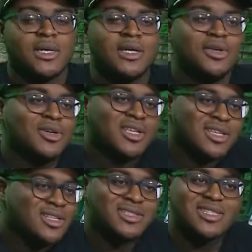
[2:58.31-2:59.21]
And
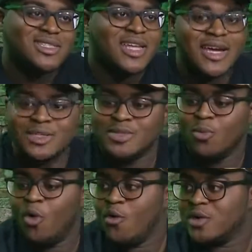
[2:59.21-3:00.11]
it's just standard.
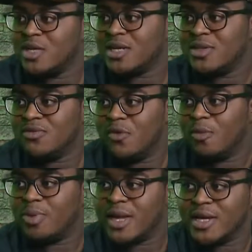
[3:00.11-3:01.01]
Warriors got their 4
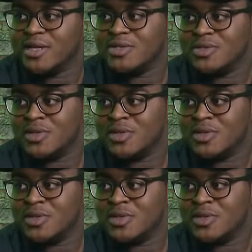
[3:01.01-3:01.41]
players, you know